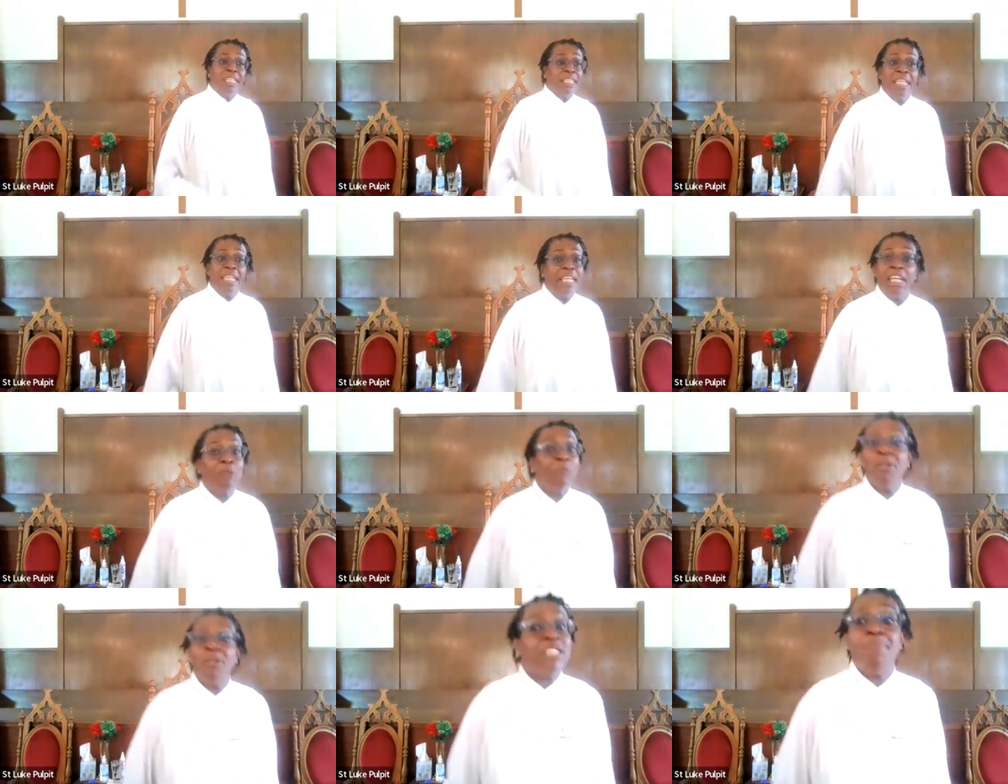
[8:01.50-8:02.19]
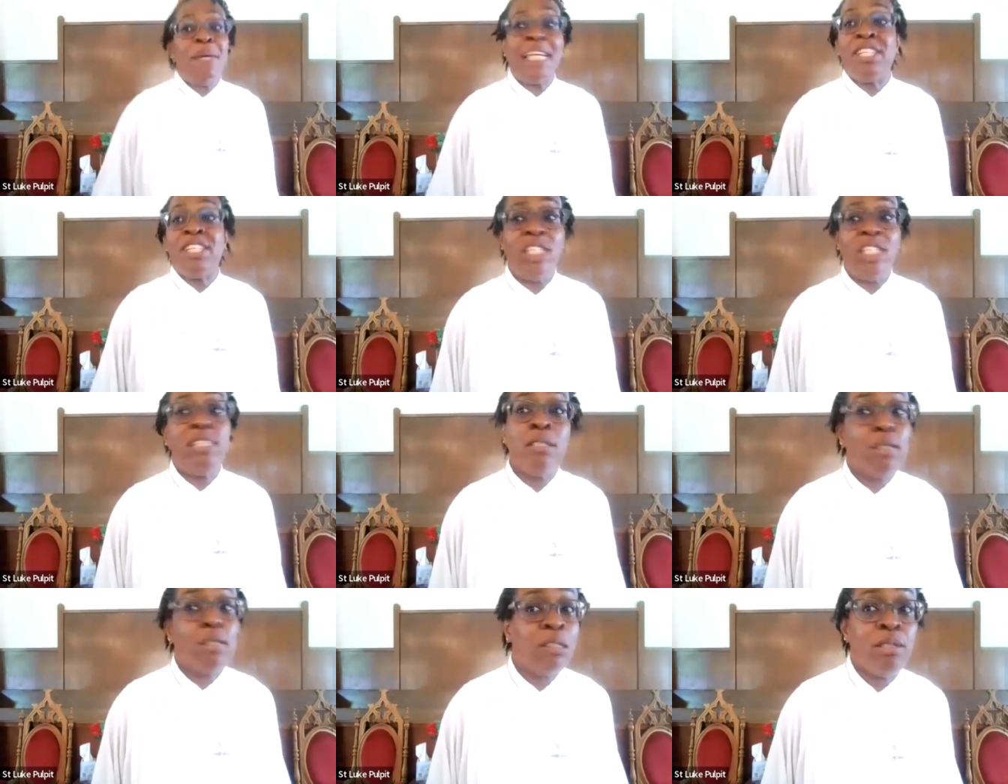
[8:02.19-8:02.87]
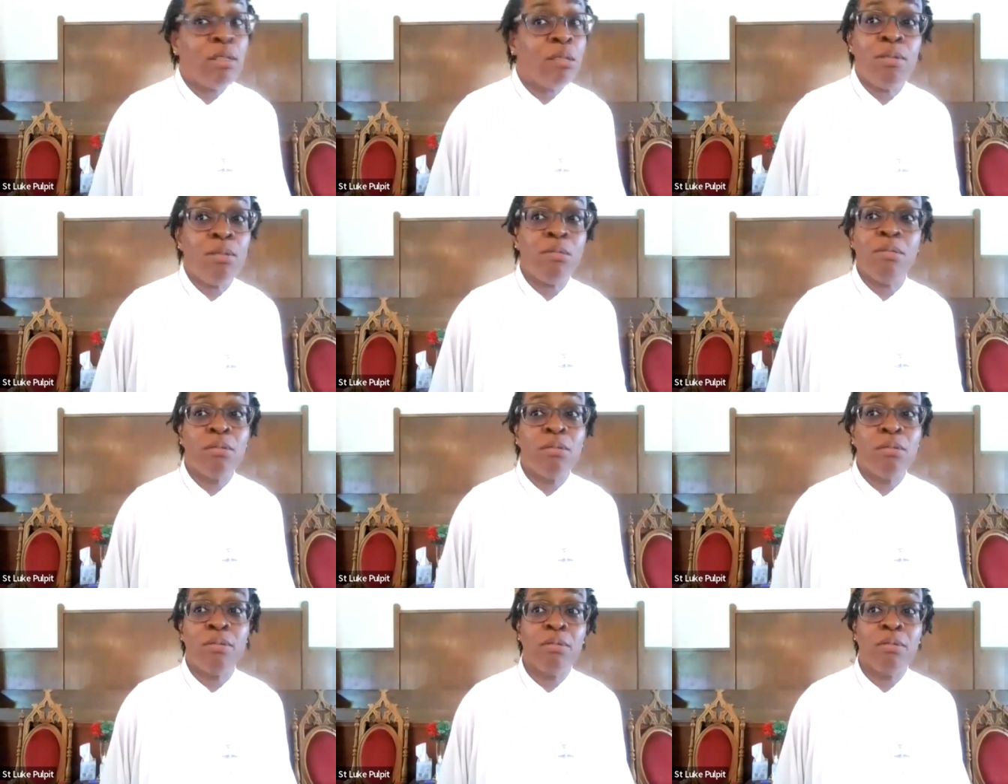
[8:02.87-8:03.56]
They didn't respect Jesus's.
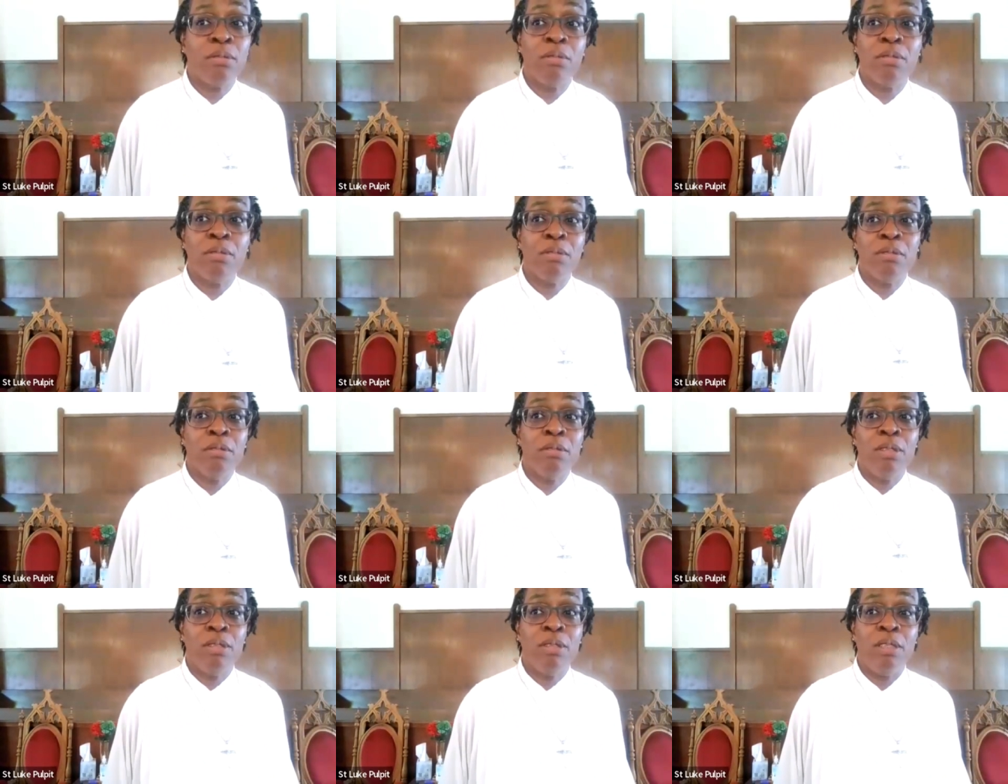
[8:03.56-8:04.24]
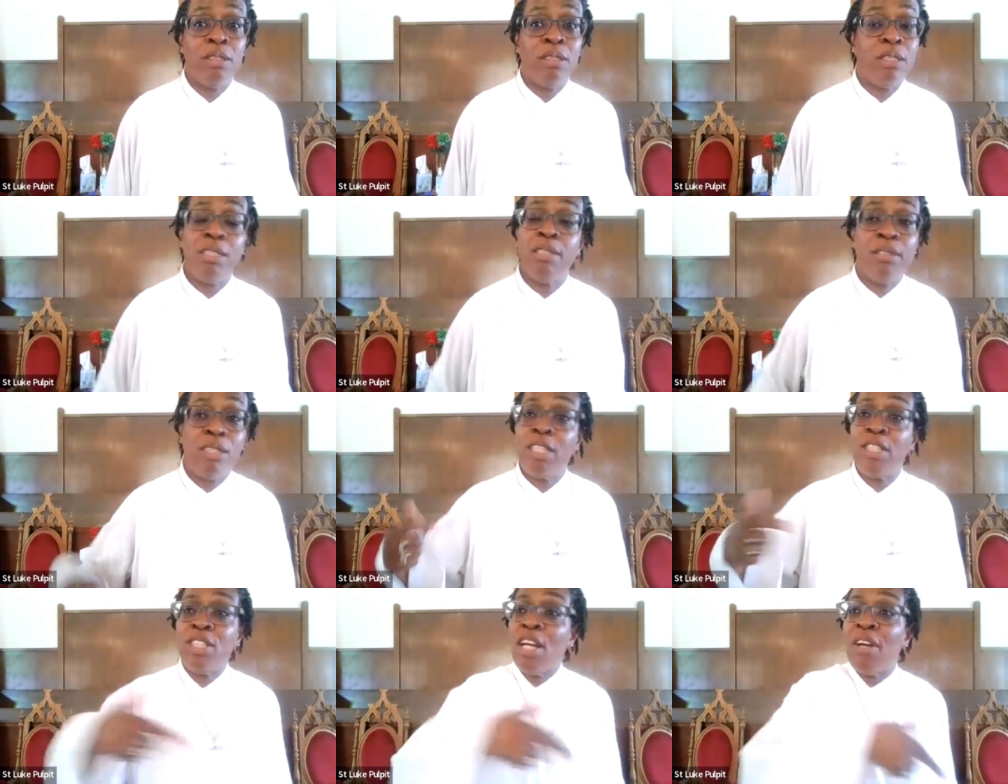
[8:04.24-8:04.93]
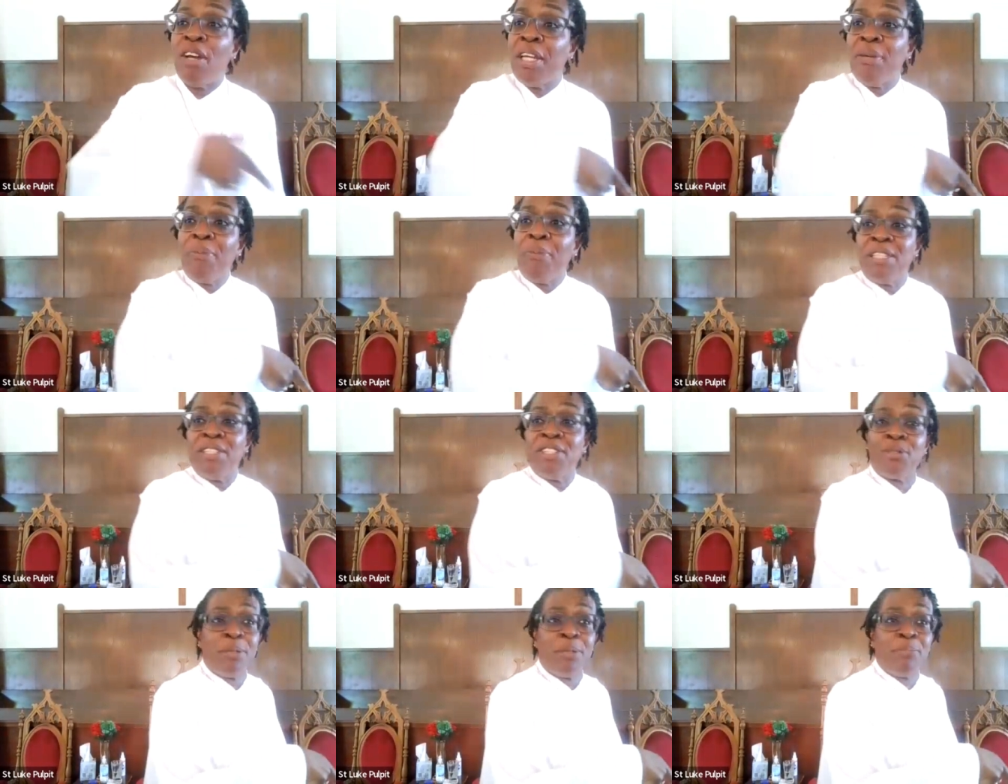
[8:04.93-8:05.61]
Did, did y'all hear what
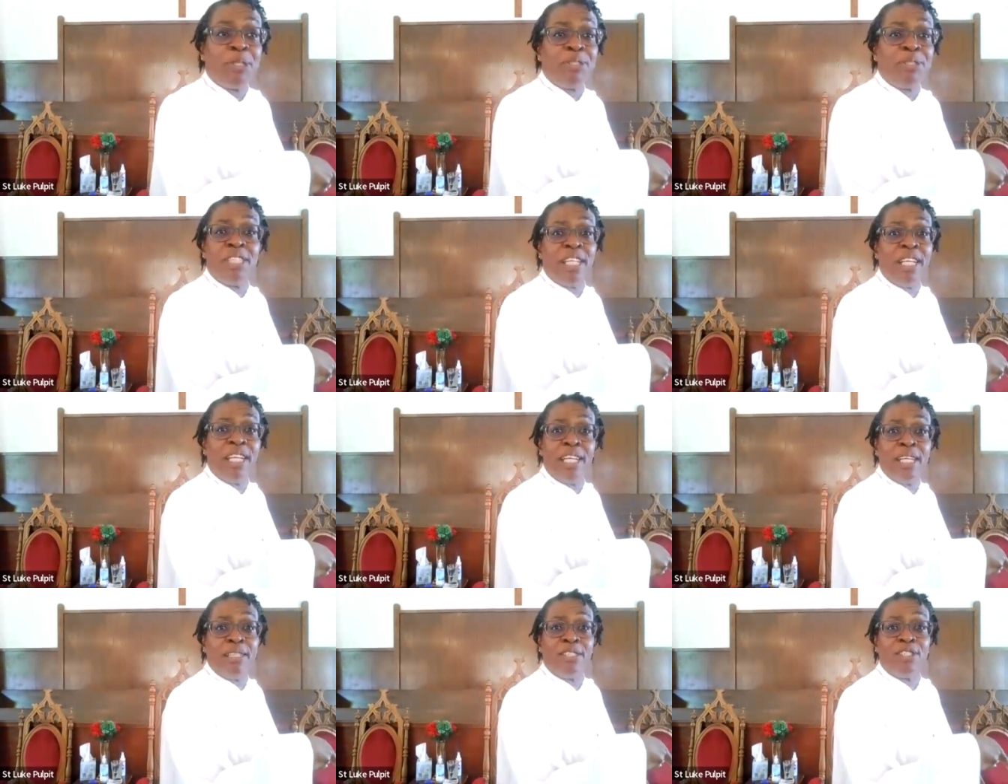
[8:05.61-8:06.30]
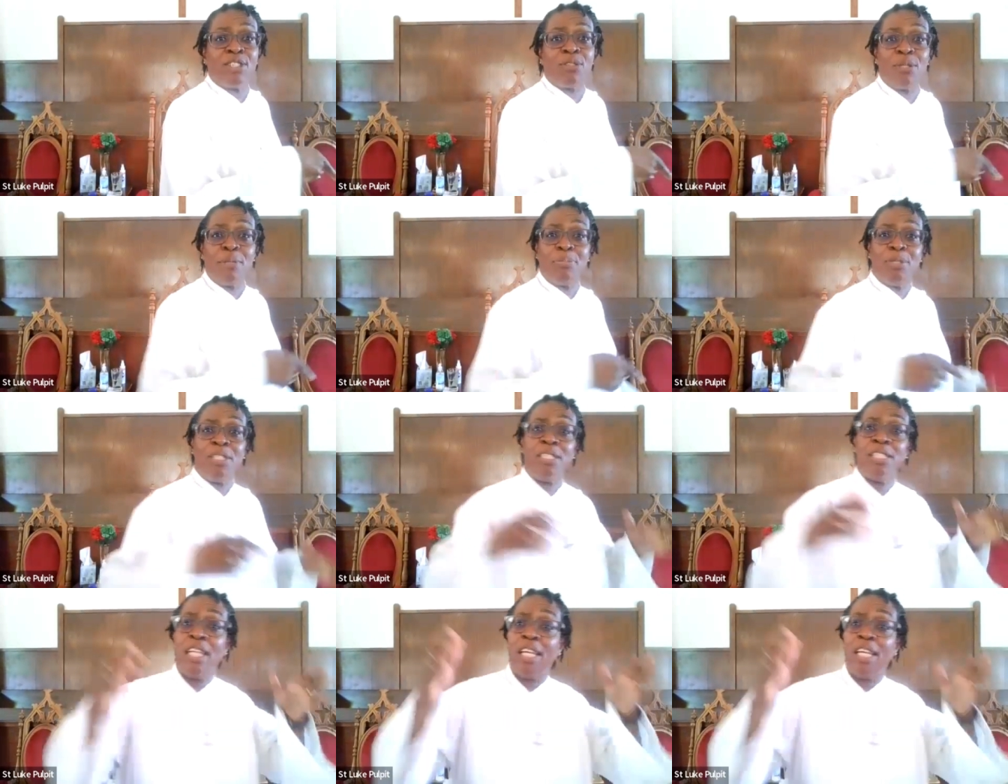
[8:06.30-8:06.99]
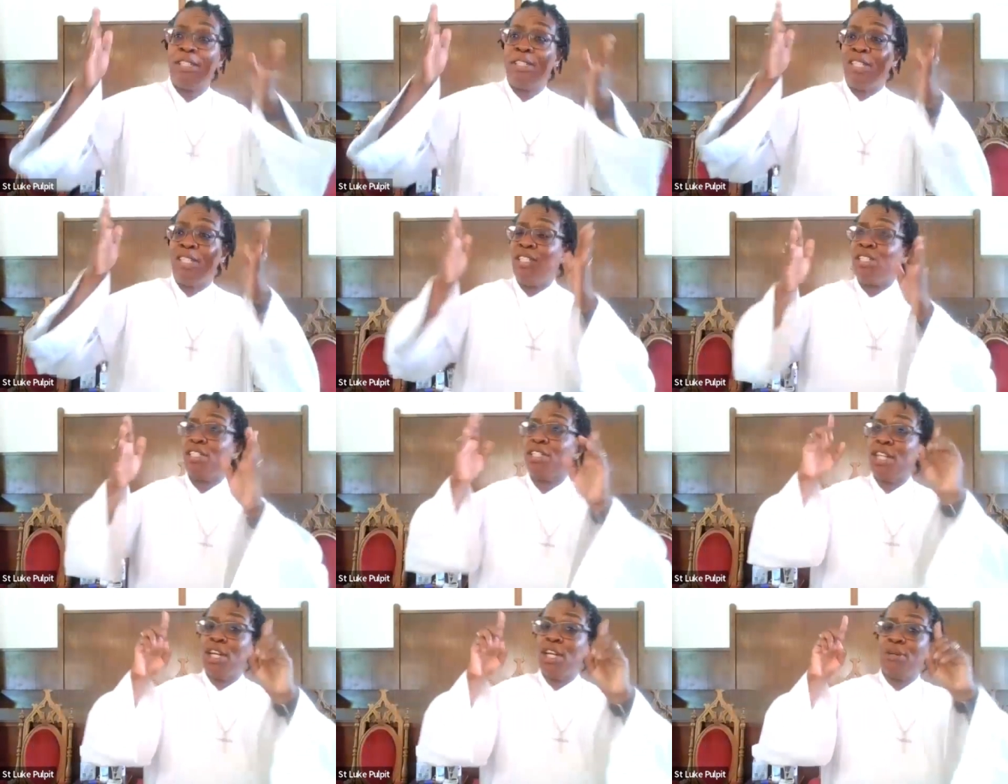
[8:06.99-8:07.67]
the scripture said? The scripture said
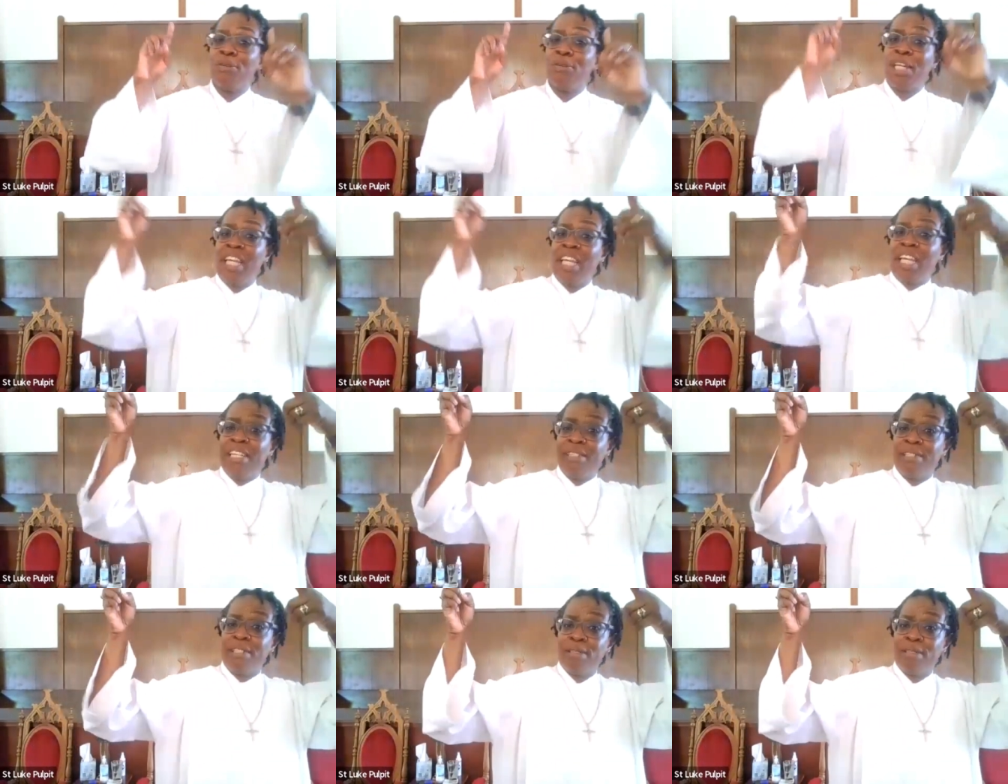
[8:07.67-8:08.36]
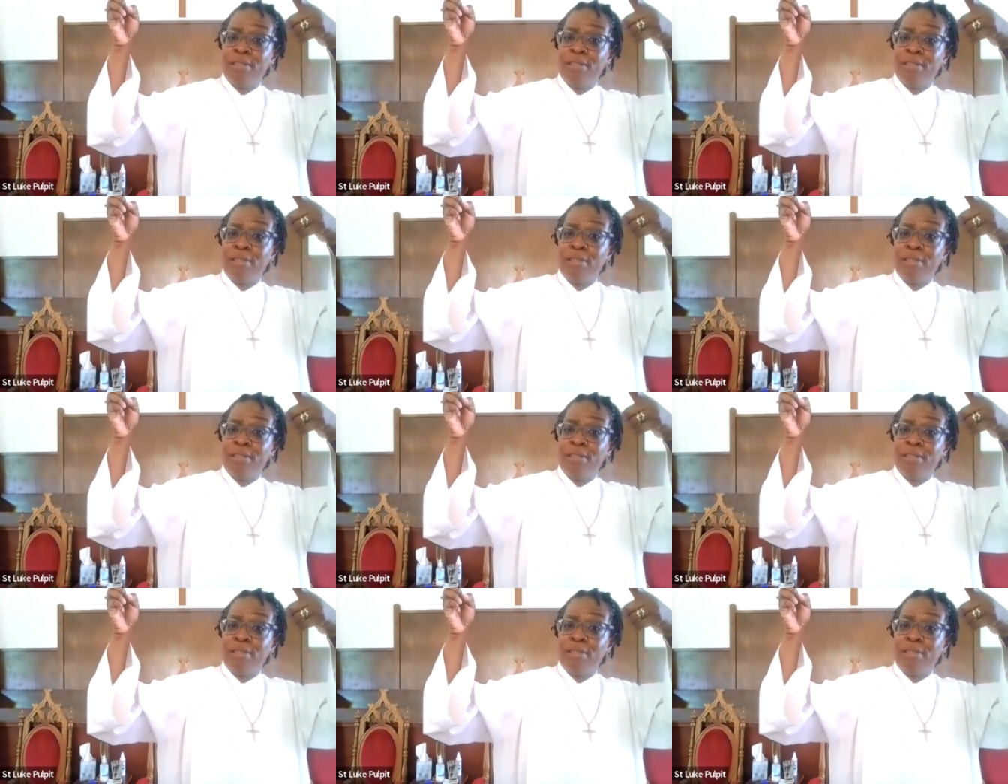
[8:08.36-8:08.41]
Jesus heard it.